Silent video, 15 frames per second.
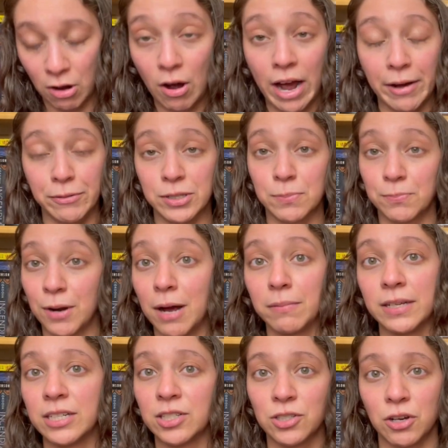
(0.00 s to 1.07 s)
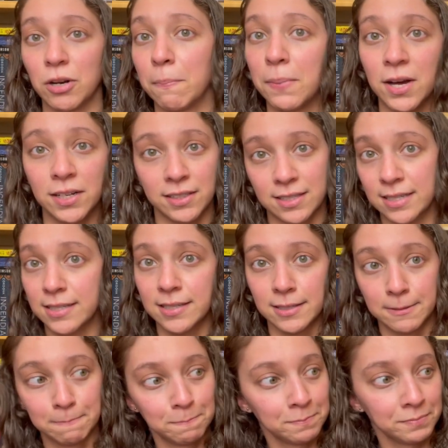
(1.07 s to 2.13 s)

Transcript: I was probably just going to punt this